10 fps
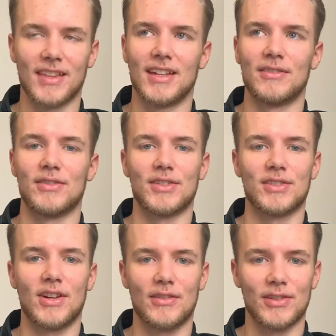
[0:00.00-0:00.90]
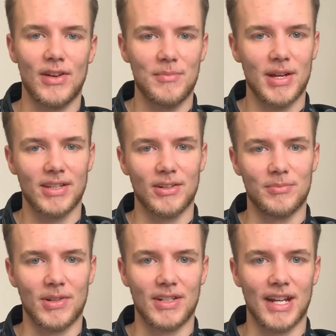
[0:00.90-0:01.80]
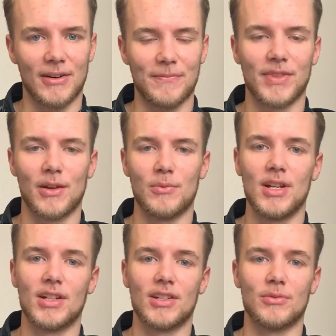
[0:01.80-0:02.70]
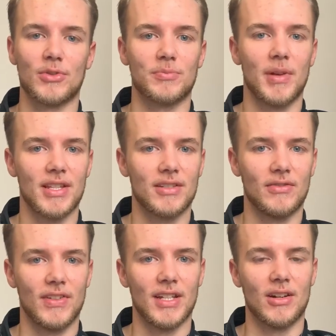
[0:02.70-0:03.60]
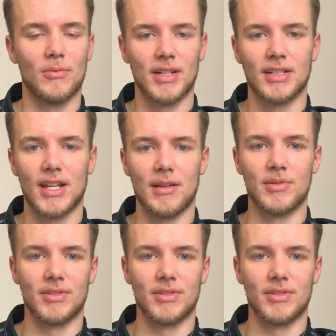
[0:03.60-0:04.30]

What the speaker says: for the start of the Great Backyard Bird Count, we're looking at what's best to feed our winged neighbours.